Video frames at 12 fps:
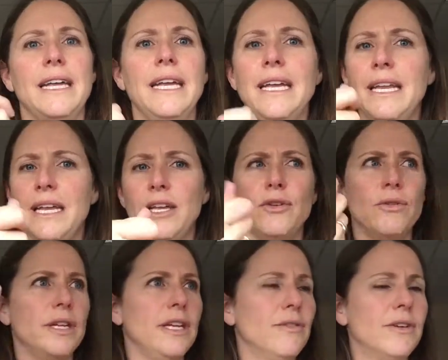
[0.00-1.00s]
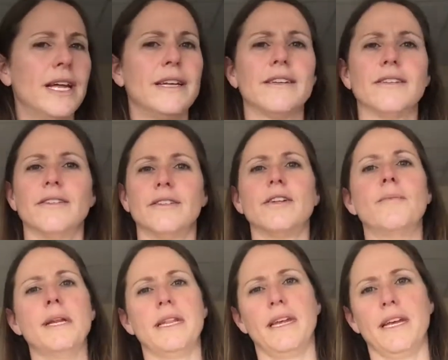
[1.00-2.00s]
eating, using utensils, so
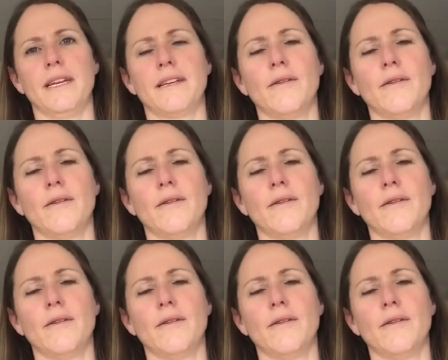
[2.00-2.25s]
many things.